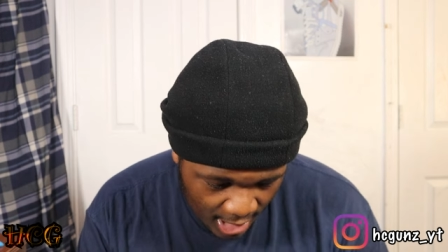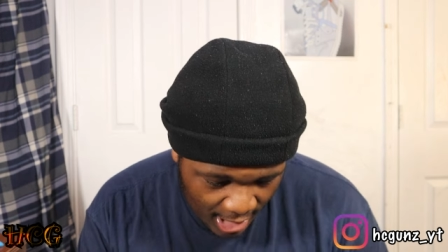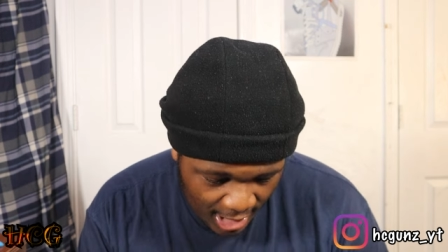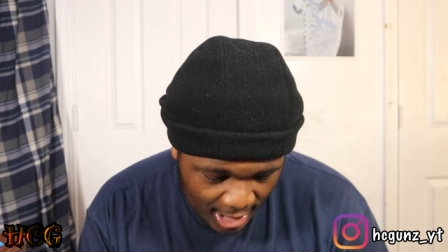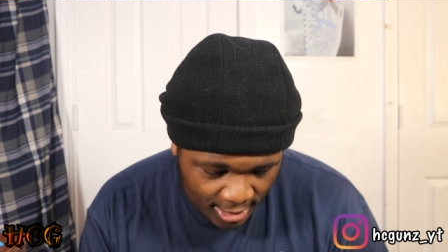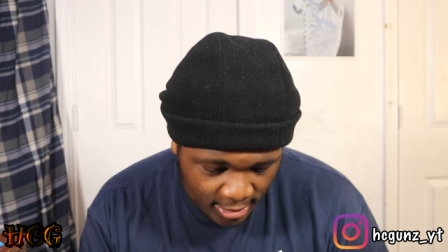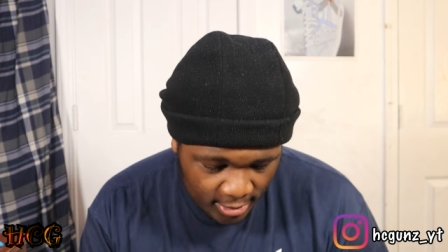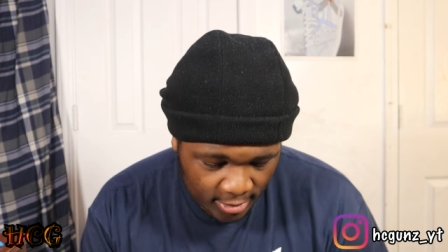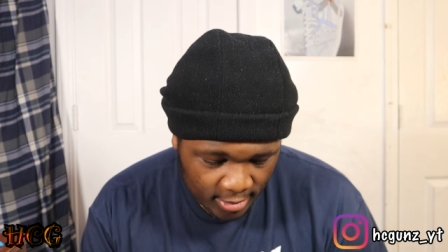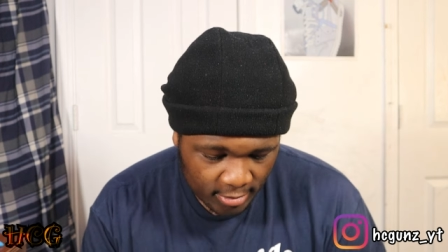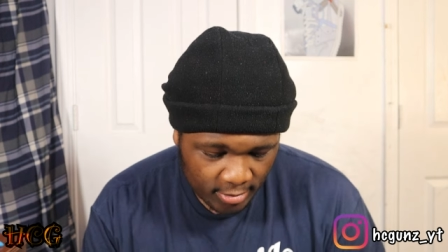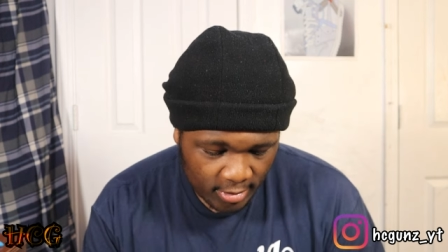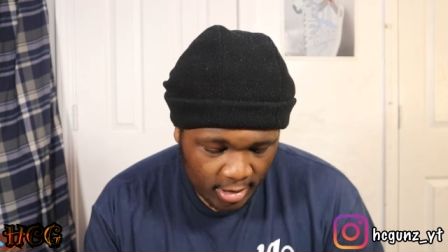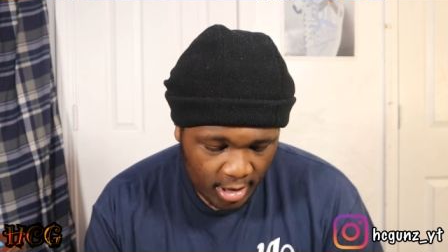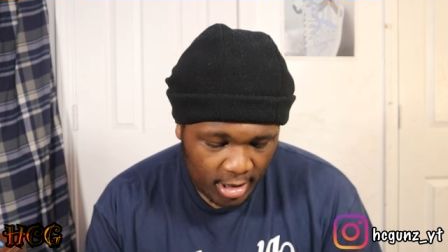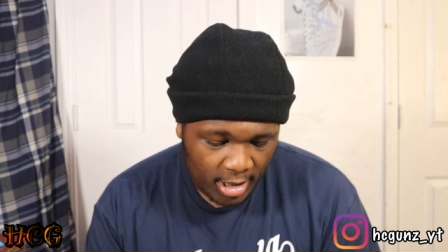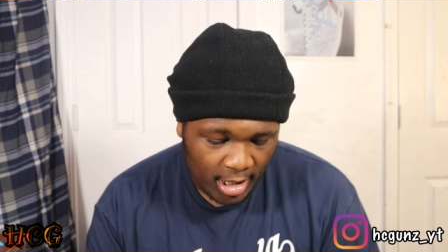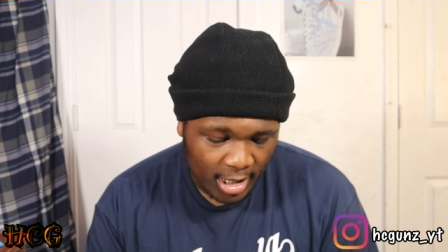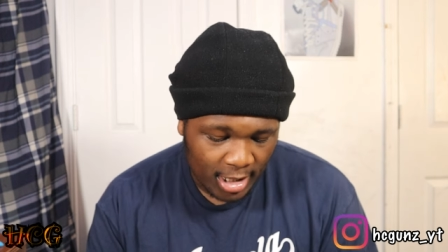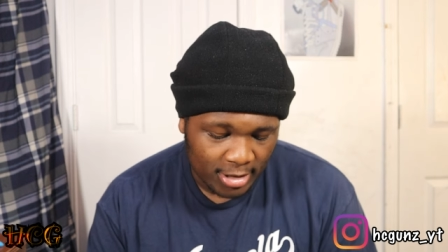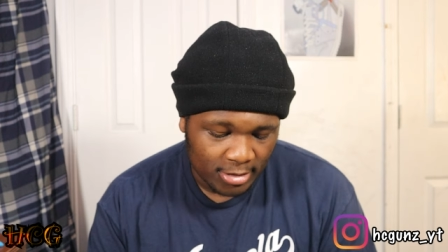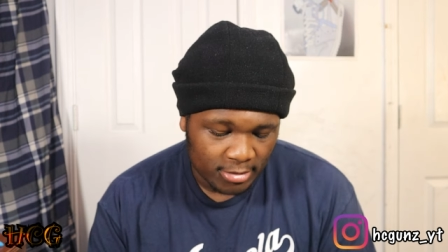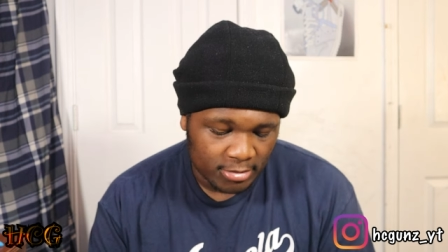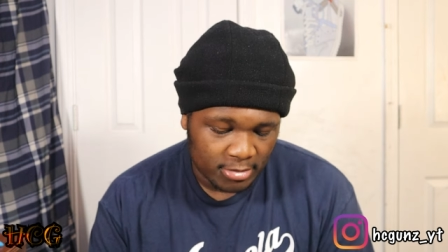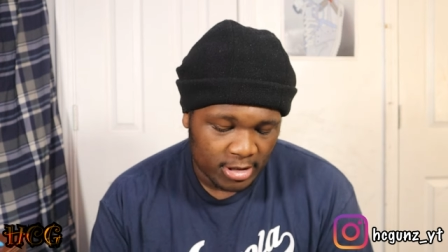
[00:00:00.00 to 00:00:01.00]
i don't
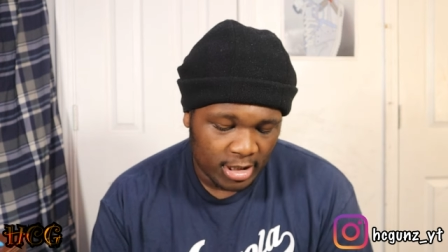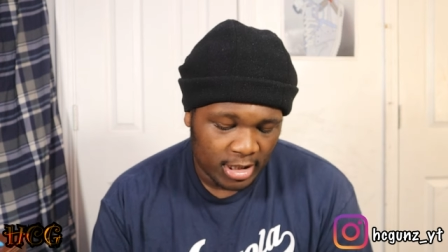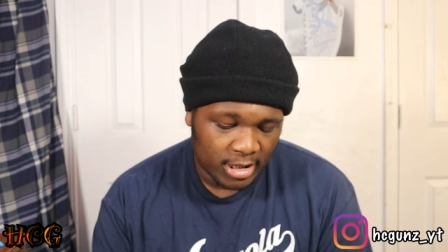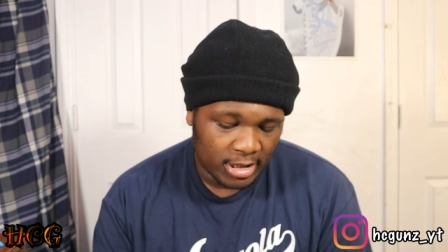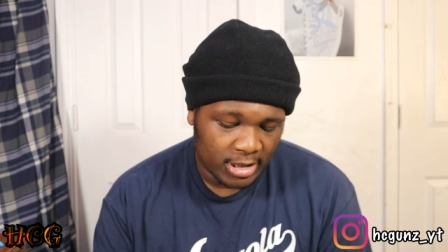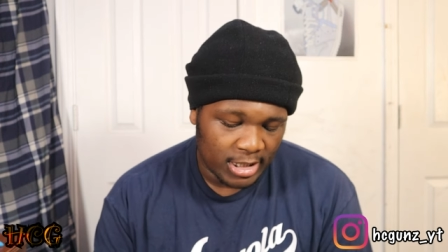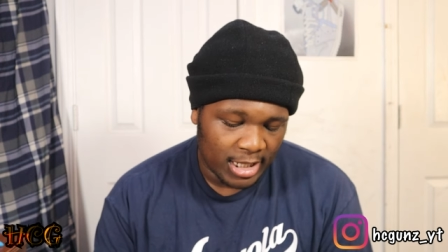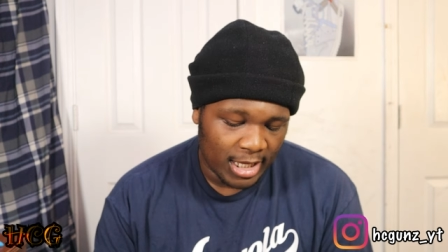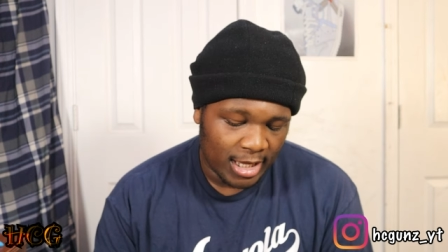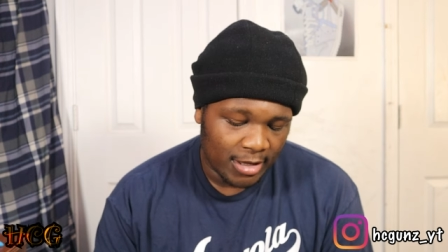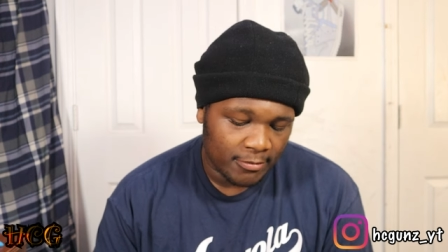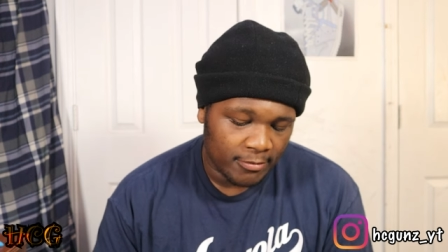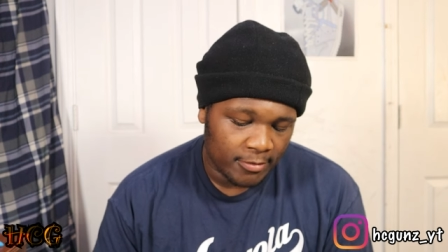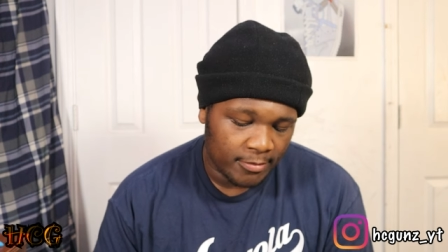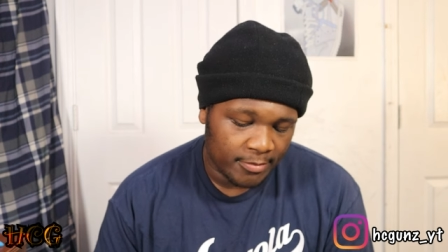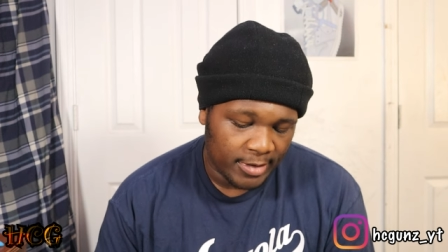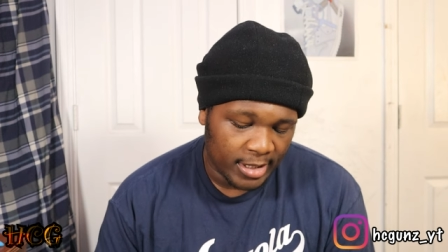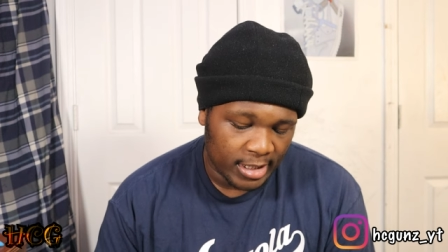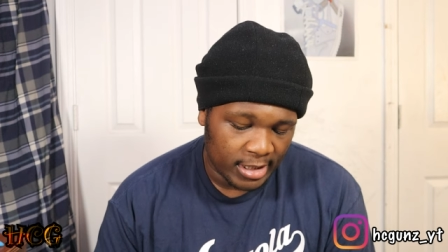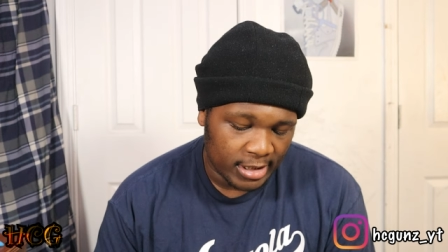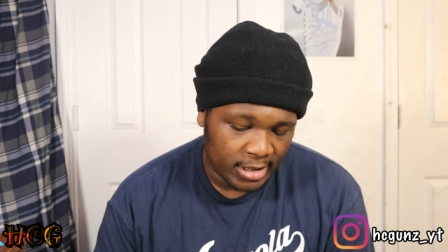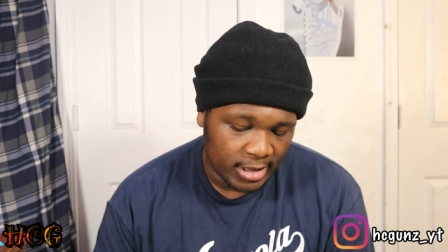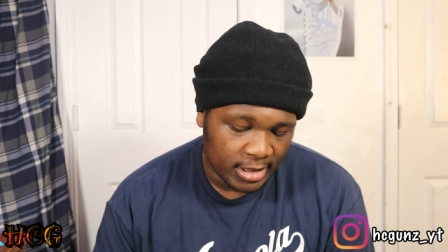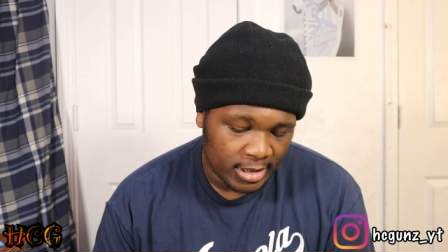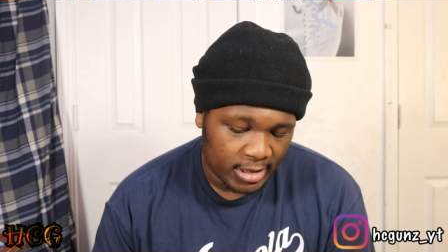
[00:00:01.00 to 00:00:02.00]
i don't think that would
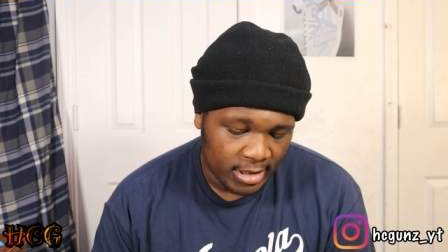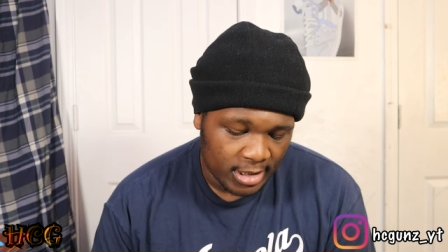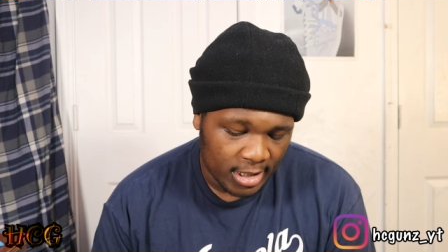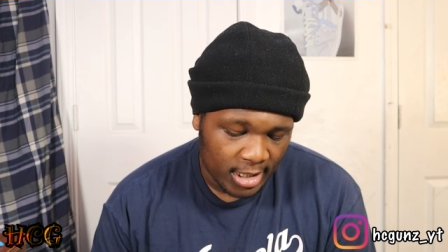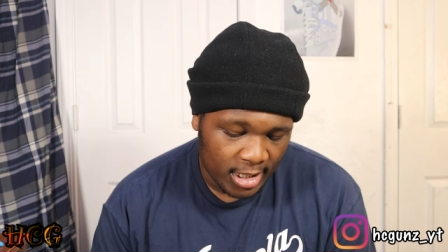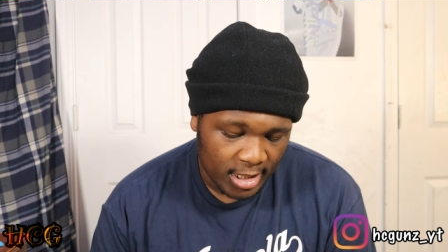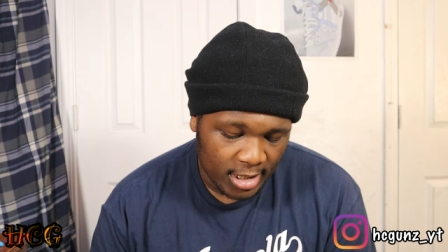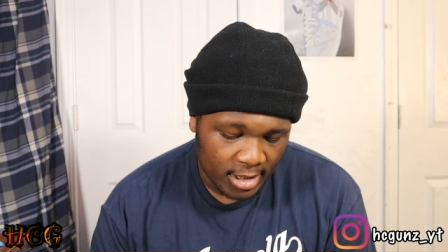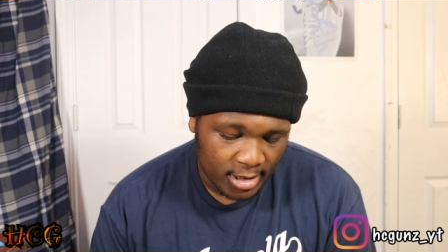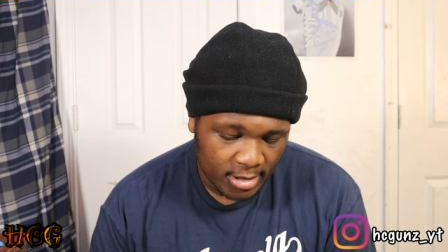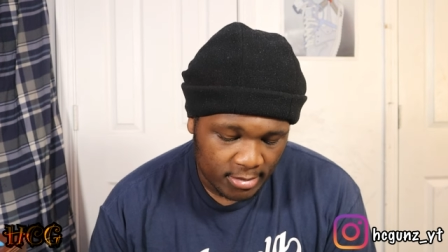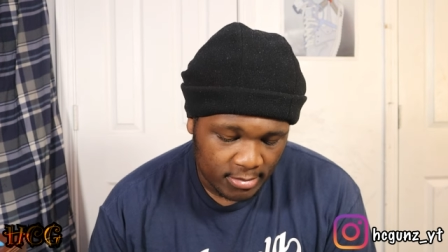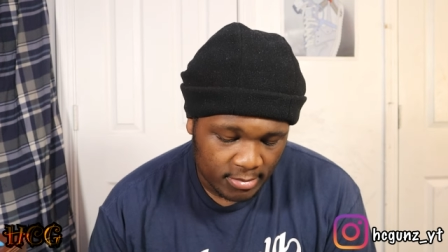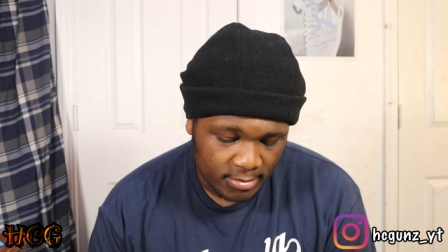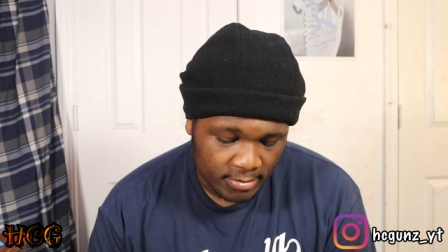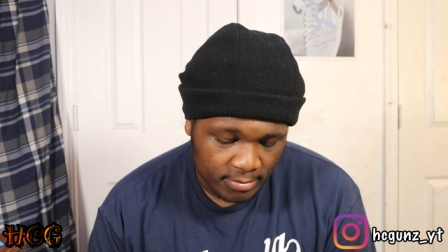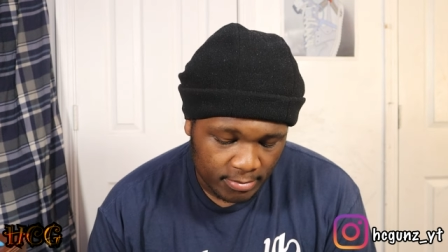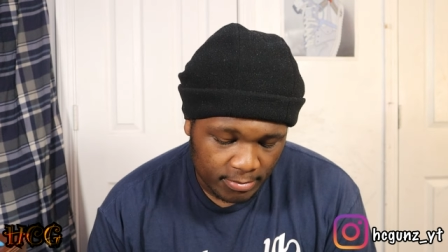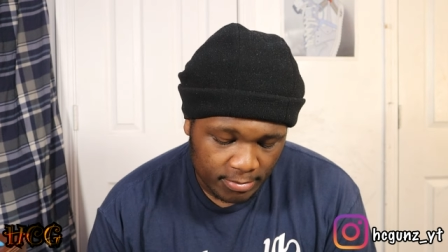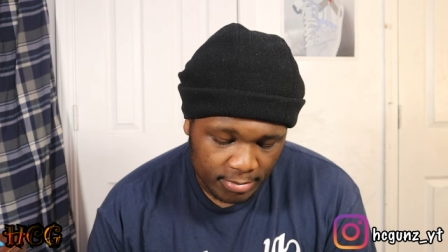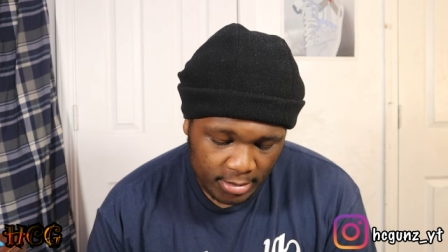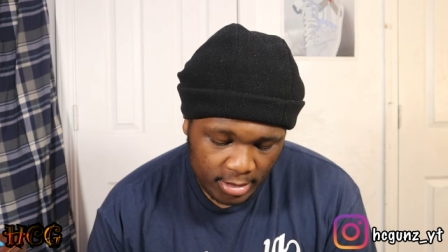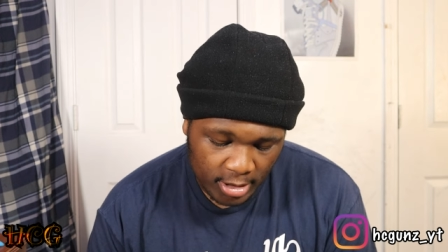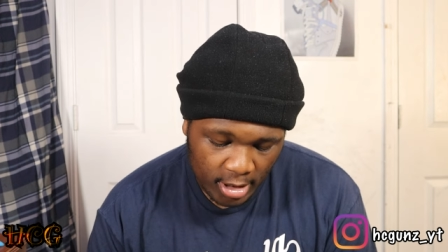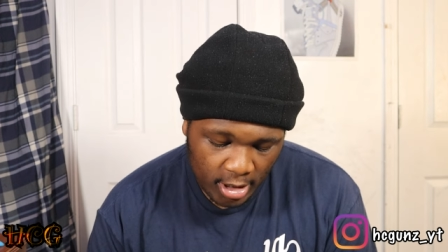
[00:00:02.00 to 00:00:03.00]
make it not
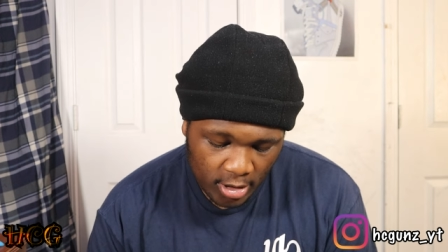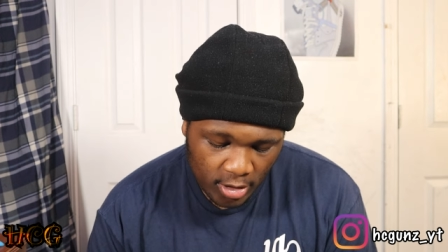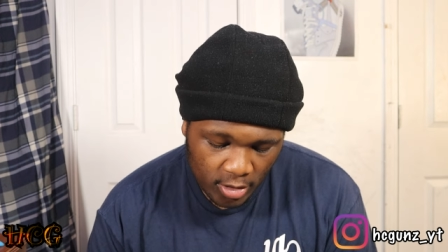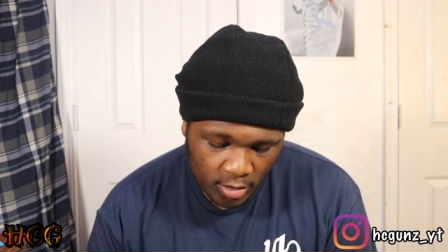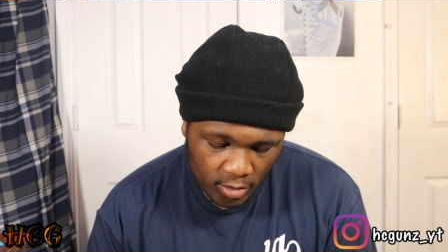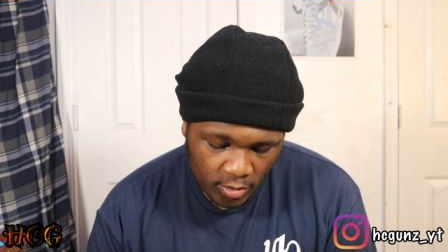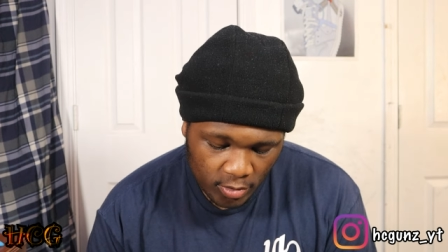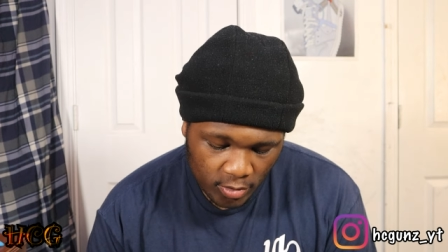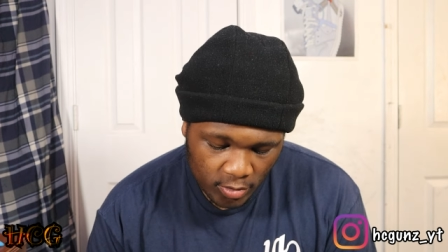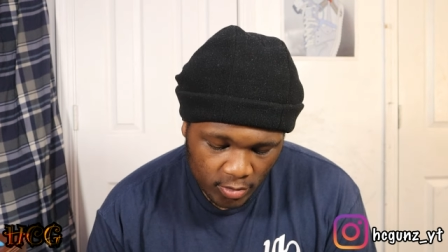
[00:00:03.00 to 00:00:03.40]
blow.